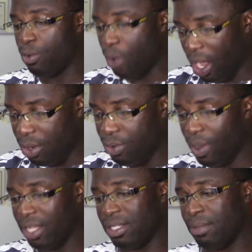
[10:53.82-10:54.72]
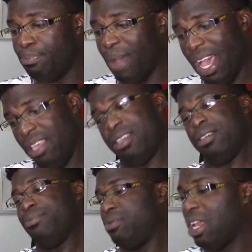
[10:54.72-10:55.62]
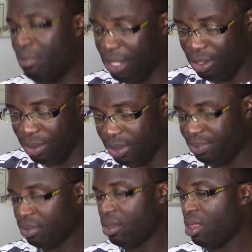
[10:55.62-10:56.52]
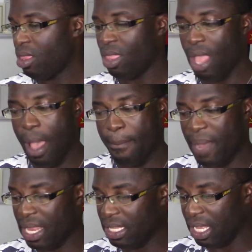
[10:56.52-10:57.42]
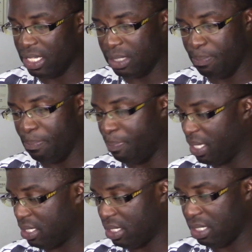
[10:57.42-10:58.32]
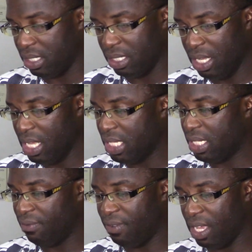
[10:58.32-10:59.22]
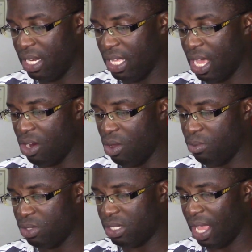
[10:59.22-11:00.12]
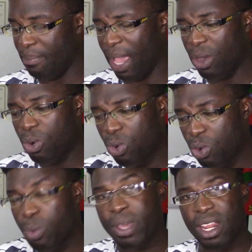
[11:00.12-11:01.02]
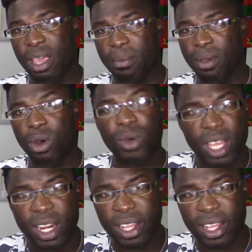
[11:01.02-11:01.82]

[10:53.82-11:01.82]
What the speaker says: raccoon rides a bike. That'll be cute. A man gets beaten severely and almost died. By who? Who beat him? Who did